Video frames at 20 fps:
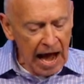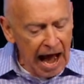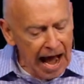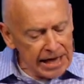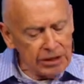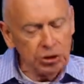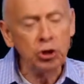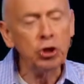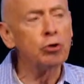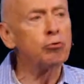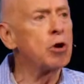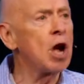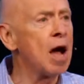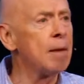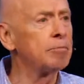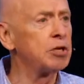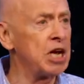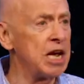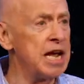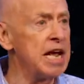As you
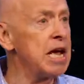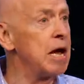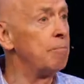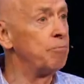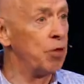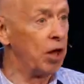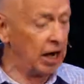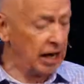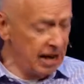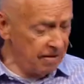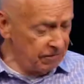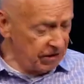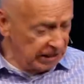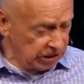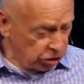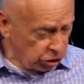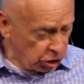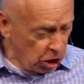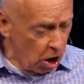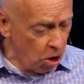come to him, the
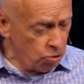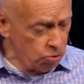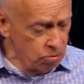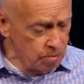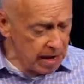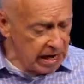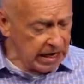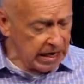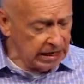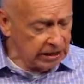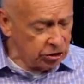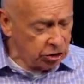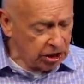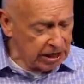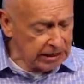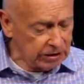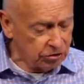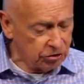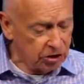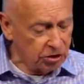living stone, meaning
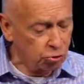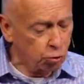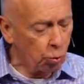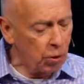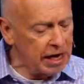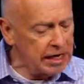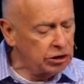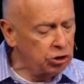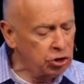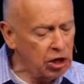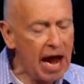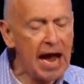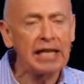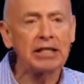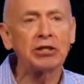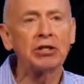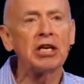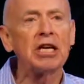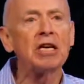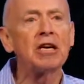Jesus,
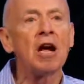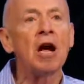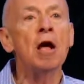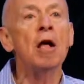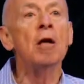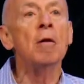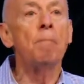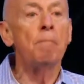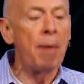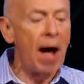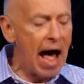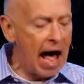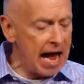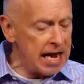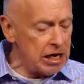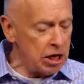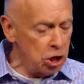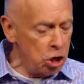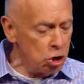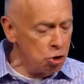rejected
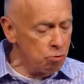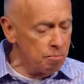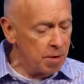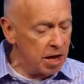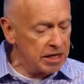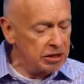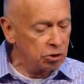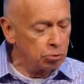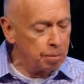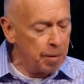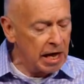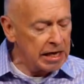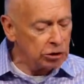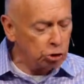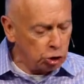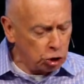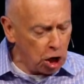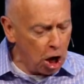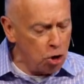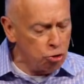by humans
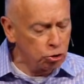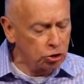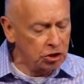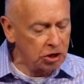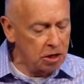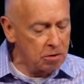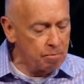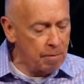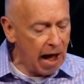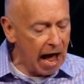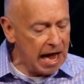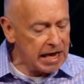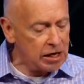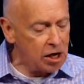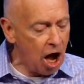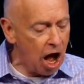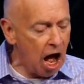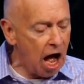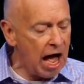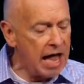but chosen by
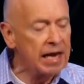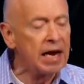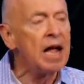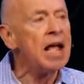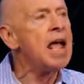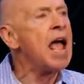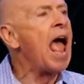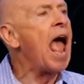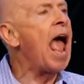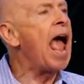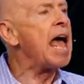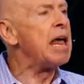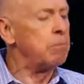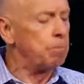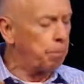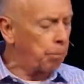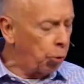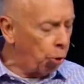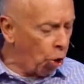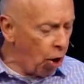God
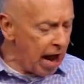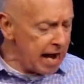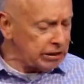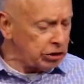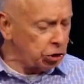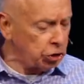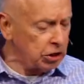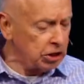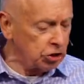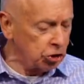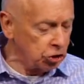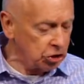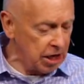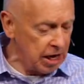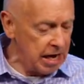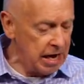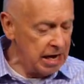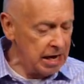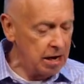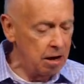and precious
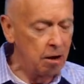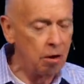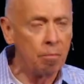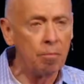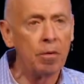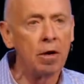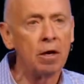to him,